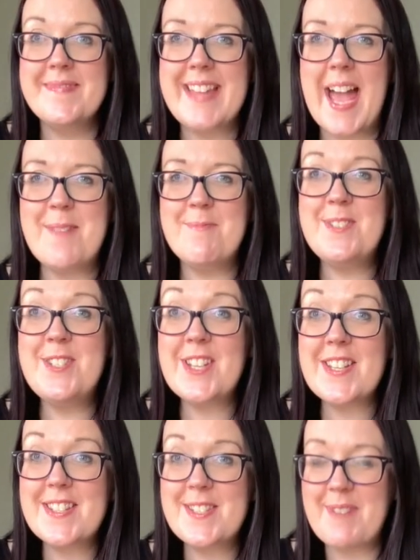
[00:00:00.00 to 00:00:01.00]
I'm
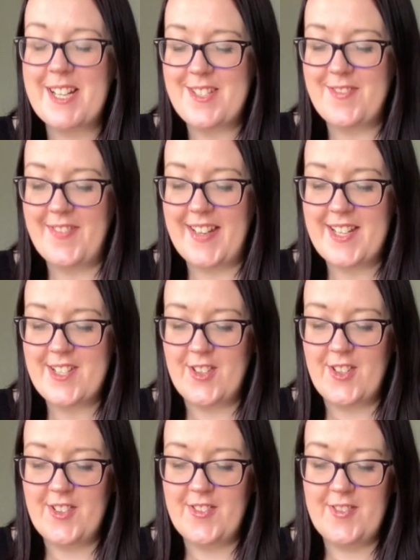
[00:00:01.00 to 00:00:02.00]
just about to finish
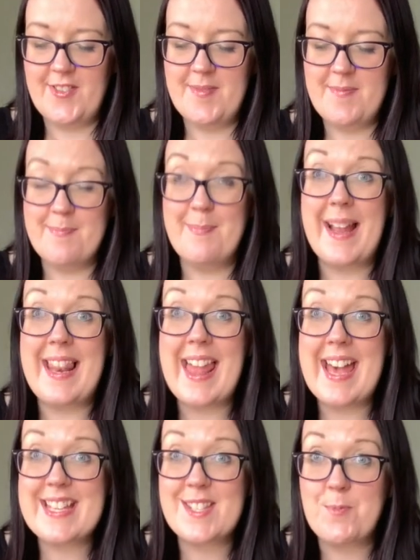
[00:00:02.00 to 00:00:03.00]
off my
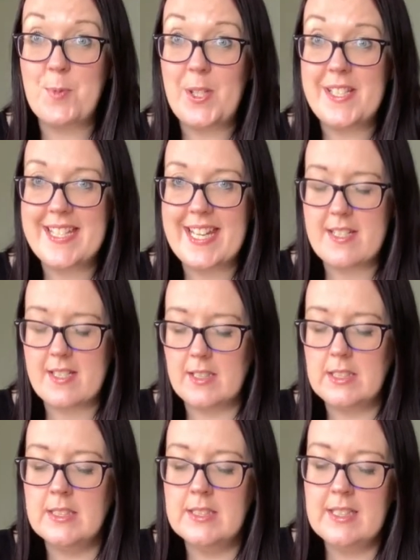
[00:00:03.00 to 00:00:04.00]
last woolen tentacle.